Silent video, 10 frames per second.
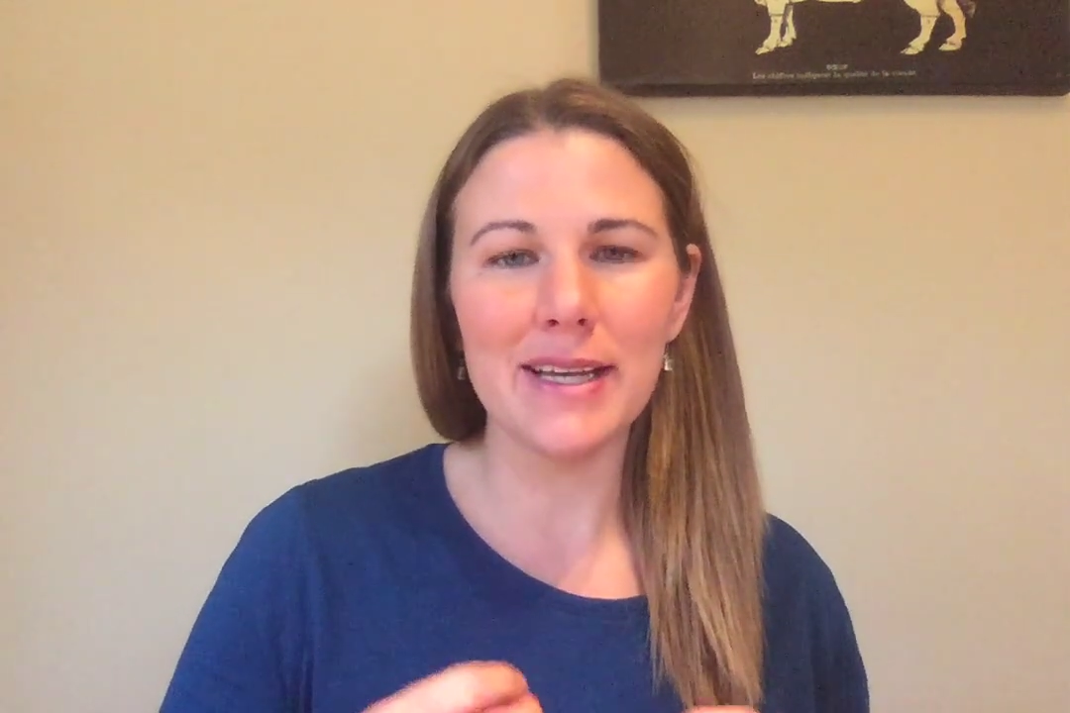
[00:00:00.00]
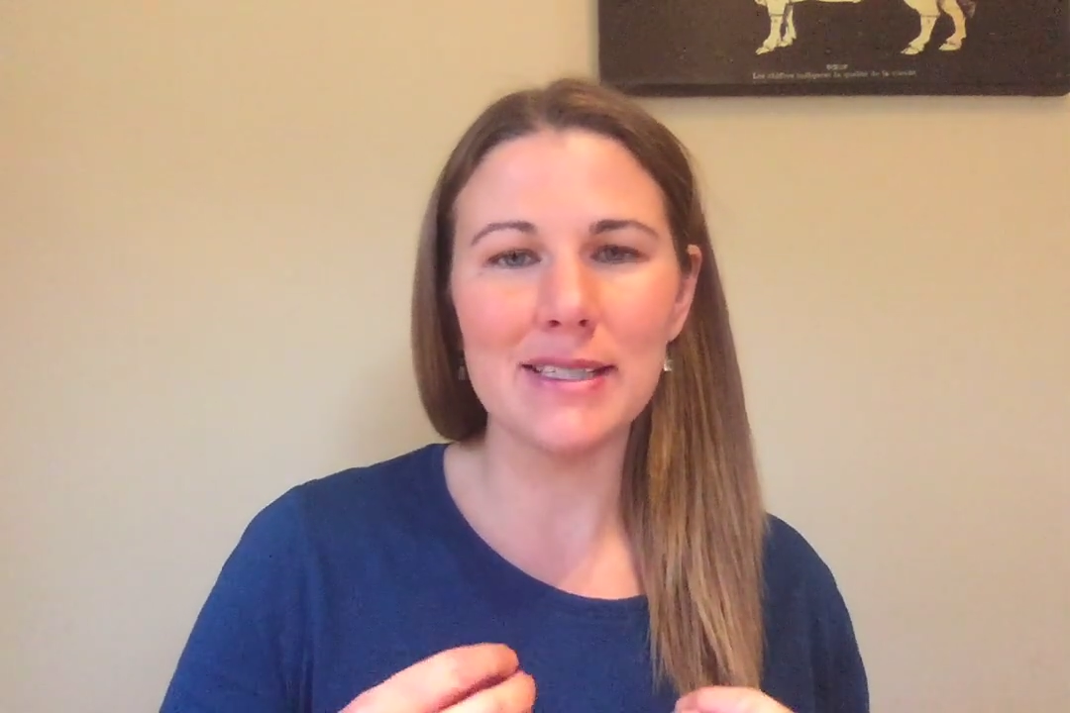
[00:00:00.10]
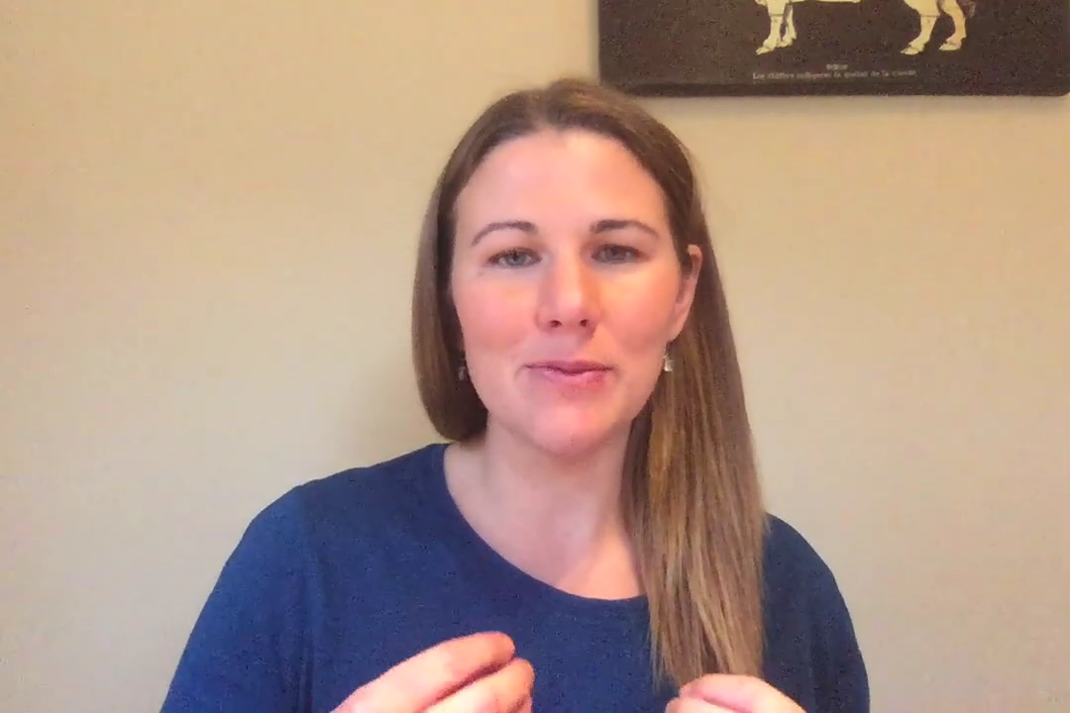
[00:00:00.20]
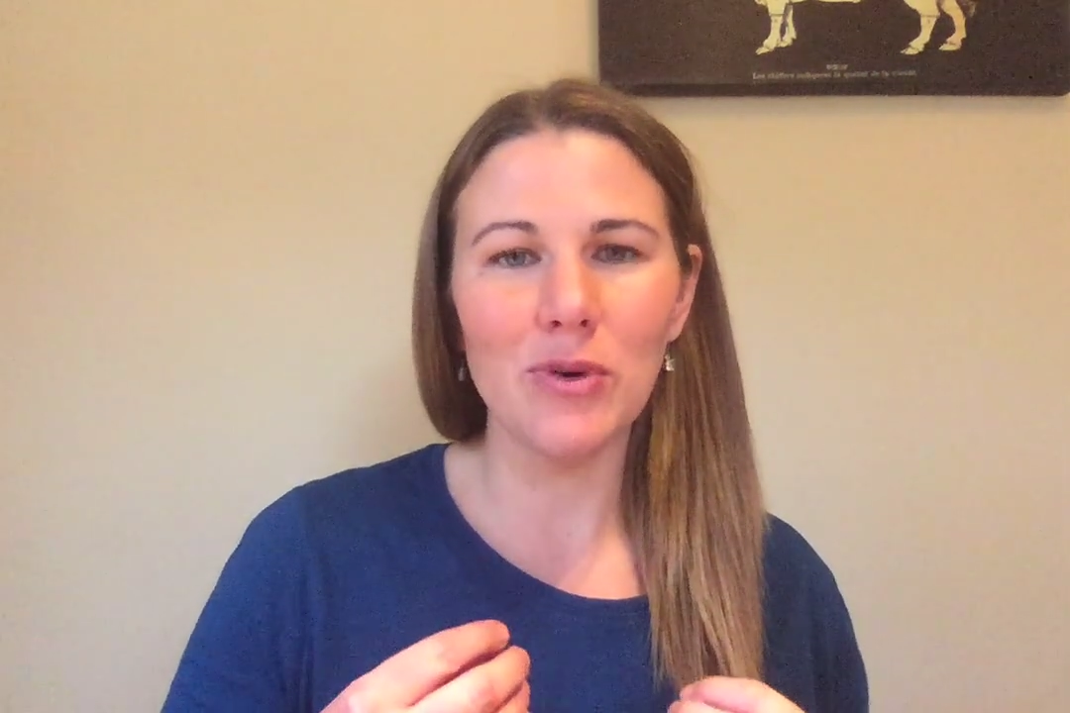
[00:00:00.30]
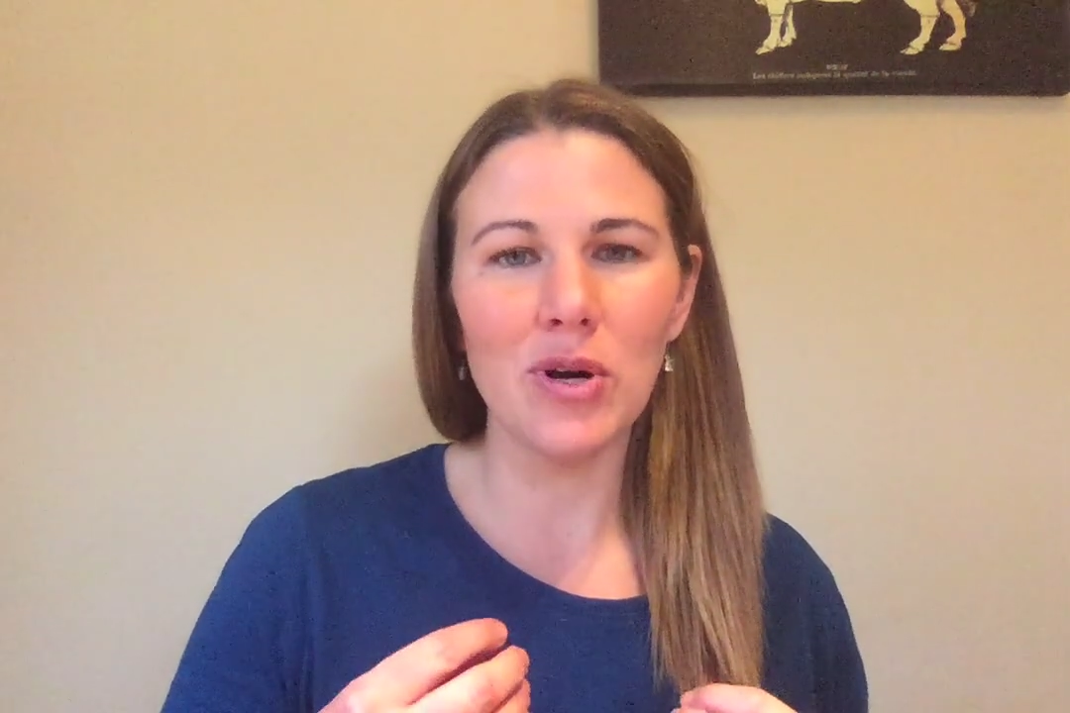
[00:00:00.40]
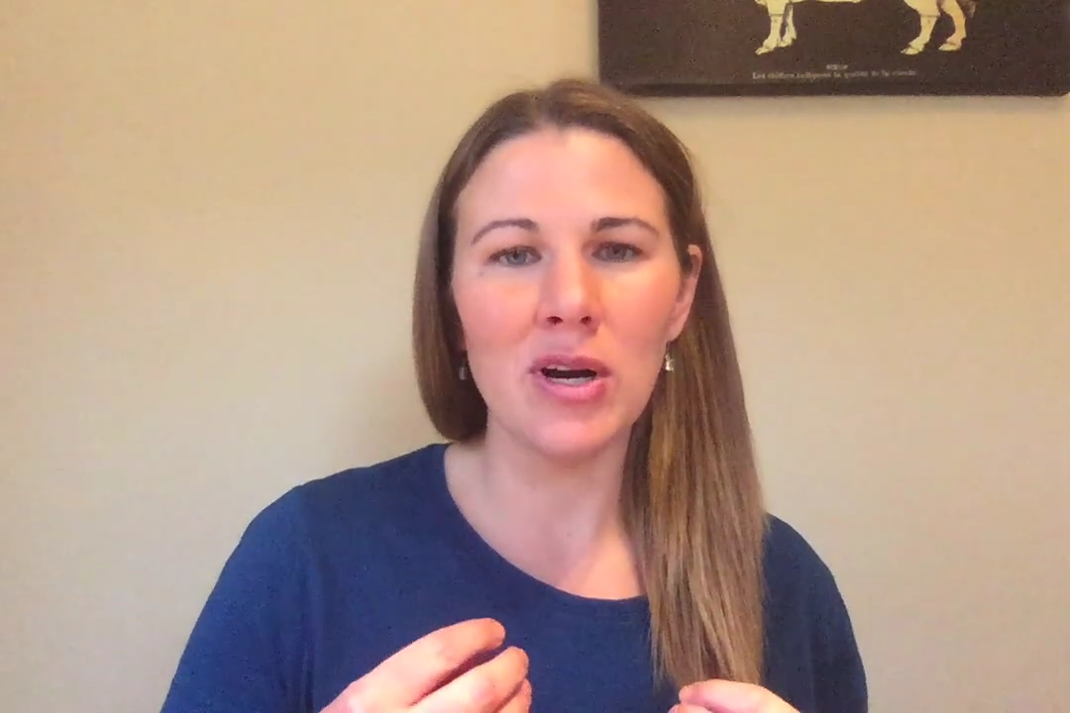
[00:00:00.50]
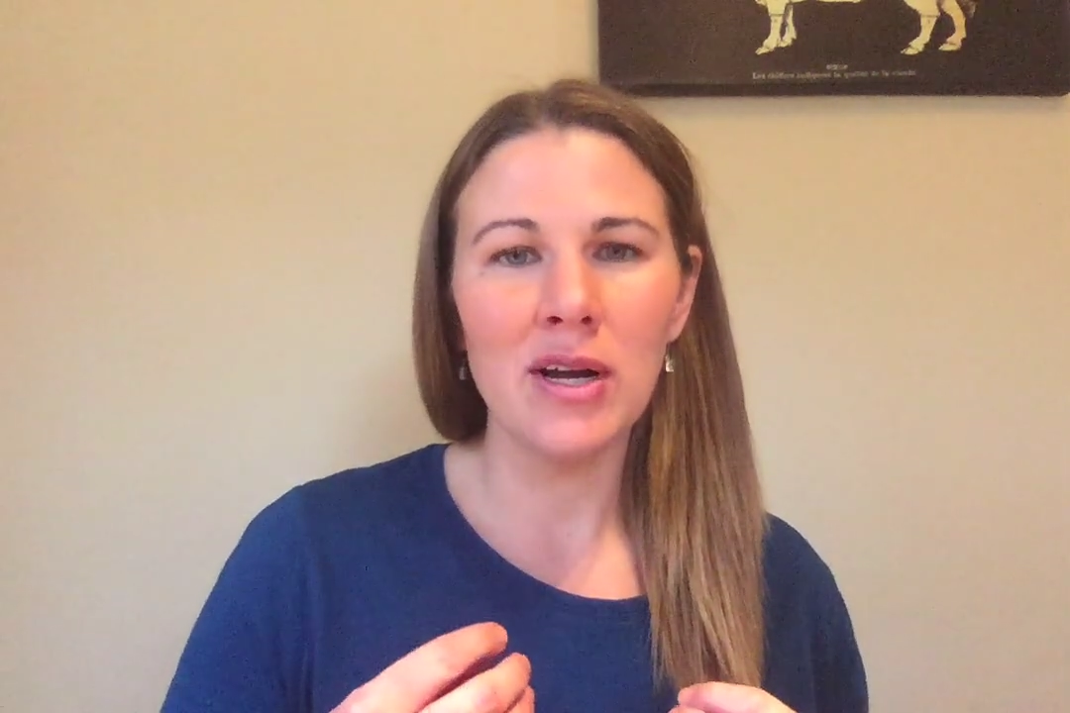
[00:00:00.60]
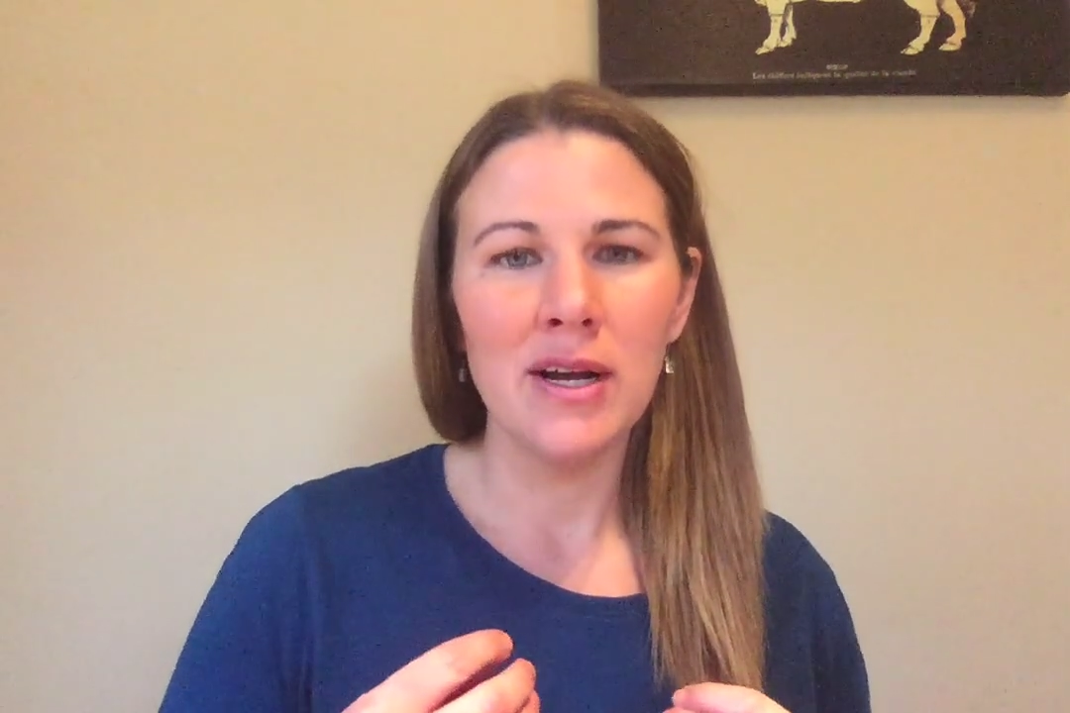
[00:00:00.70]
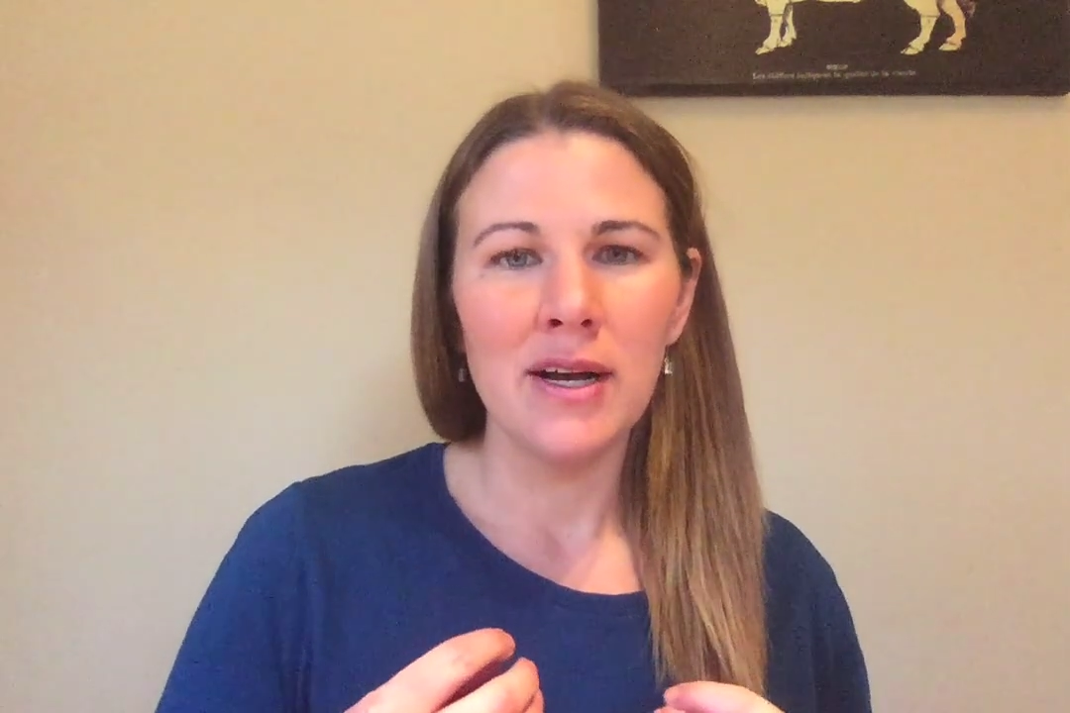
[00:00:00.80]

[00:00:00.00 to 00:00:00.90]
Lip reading: it's more